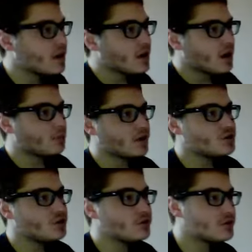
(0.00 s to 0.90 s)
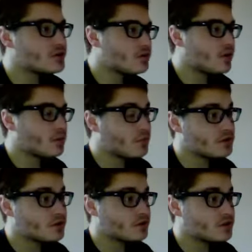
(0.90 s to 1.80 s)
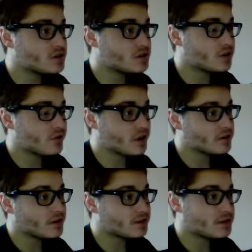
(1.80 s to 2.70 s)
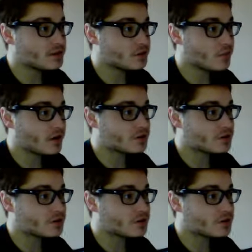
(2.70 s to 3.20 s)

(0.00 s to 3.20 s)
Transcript: I pledge allegiance to the flag of the United States of America,